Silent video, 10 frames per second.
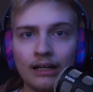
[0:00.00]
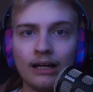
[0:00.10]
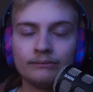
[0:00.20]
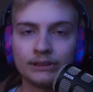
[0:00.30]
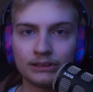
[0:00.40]

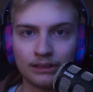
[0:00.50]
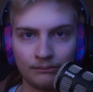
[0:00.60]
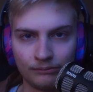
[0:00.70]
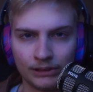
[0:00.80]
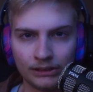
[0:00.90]
I'm just
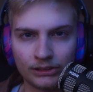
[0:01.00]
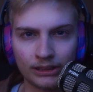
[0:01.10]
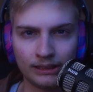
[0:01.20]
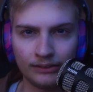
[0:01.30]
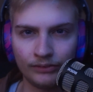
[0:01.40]
I'm really trying
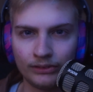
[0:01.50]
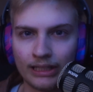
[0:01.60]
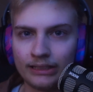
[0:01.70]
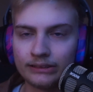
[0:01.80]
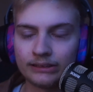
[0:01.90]
to give you
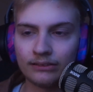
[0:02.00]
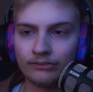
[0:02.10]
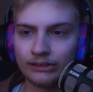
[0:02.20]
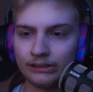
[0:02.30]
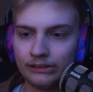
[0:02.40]
guys a
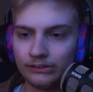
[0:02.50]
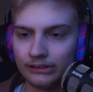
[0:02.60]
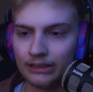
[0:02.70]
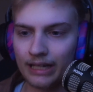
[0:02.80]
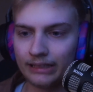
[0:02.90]
very
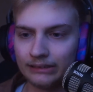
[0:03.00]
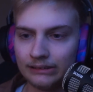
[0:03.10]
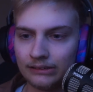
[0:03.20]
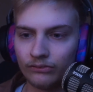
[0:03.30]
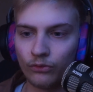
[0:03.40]
good
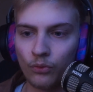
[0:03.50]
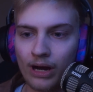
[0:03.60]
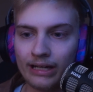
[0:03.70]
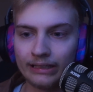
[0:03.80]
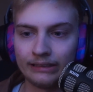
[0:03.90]
idea of
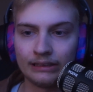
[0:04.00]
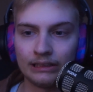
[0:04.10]
why